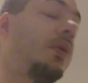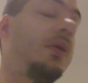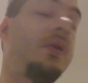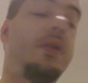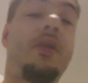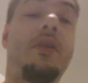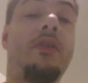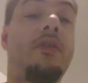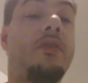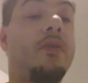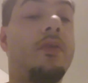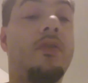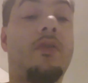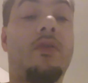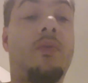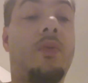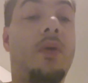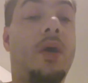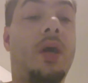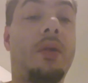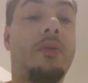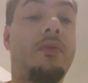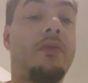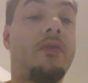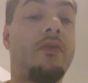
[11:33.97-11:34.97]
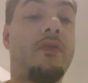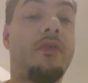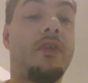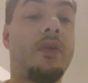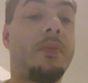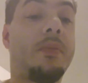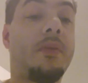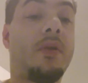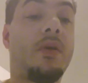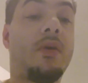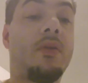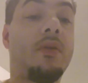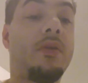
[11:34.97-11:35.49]
This was a rapture dream,
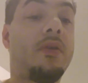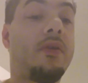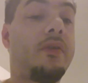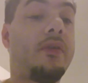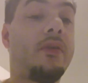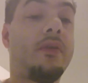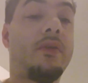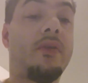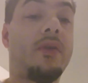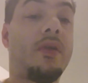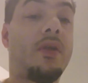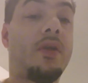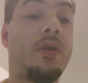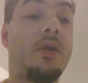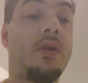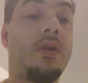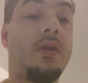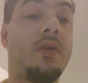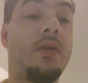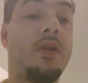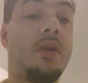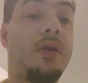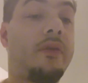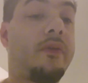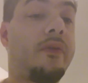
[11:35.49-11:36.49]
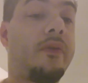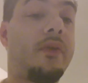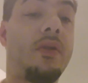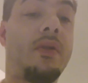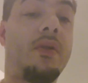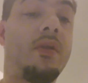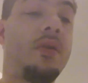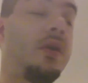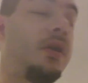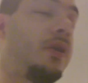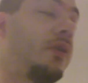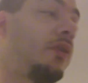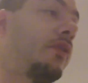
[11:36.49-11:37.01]
though. This was different.
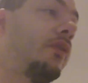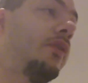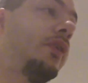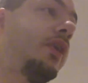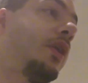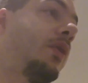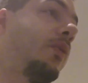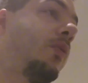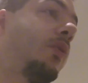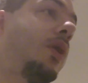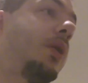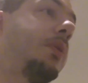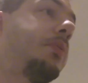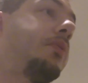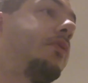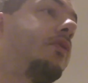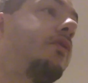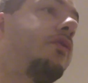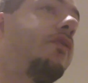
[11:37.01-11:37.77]
We usually have rapture